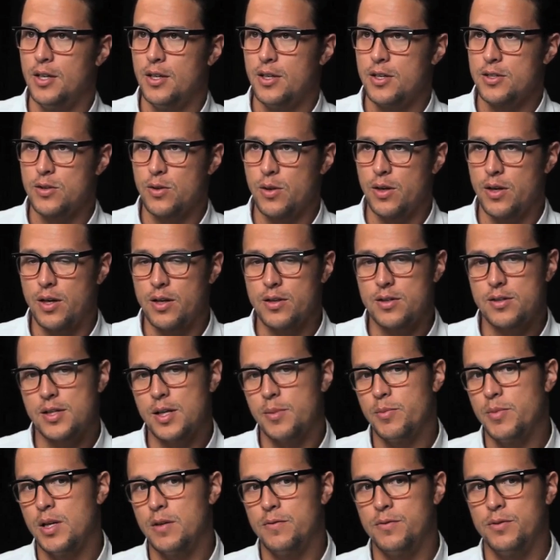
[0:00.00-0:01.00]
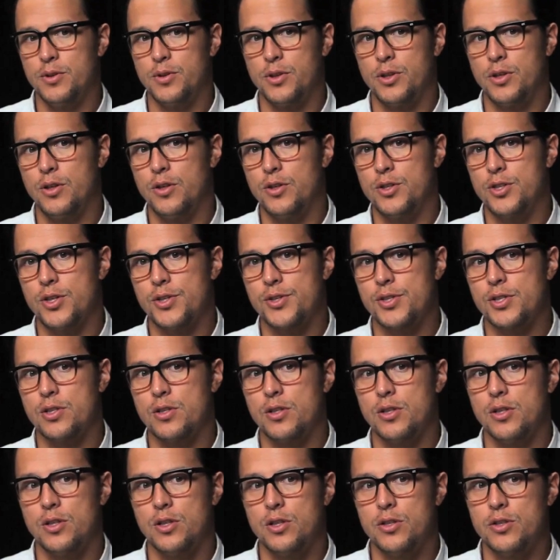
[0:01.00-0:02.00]
So on some level, you're just,
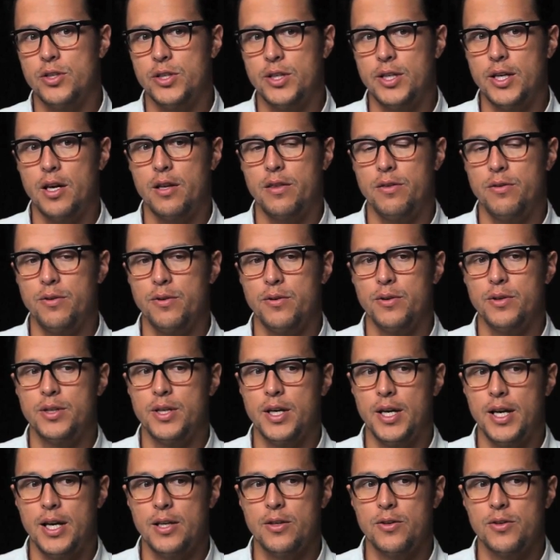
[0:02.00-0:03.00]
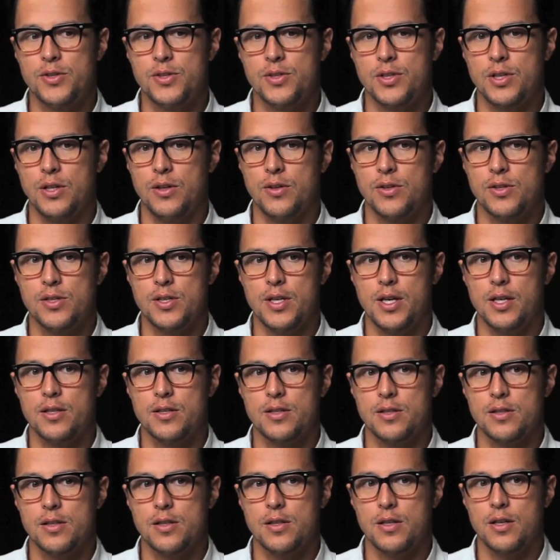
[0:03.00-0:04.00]
to get through your day, those skill
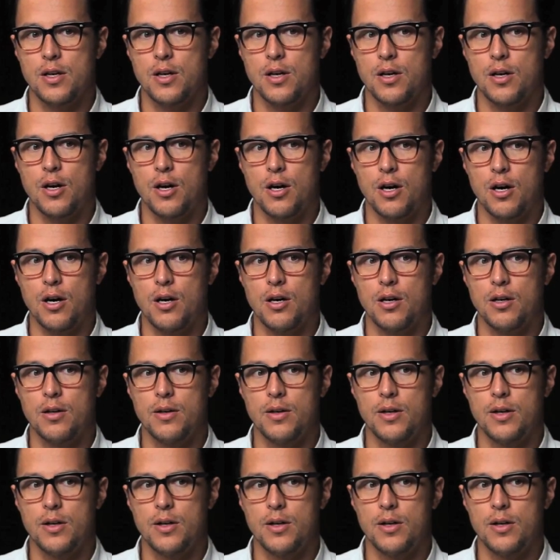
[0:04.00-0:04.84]
sets are